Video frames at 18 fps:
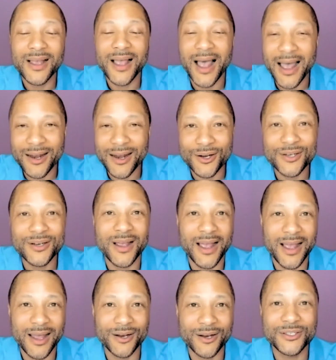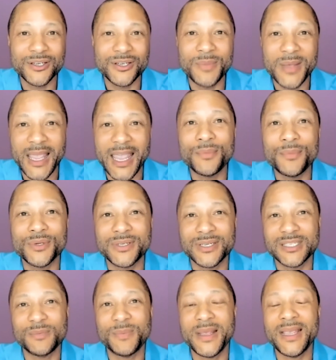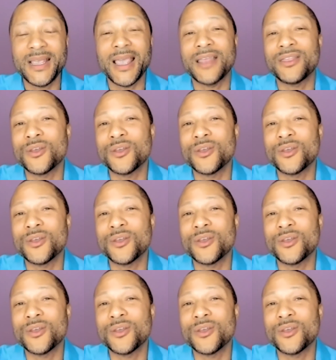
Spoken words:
to be able to speak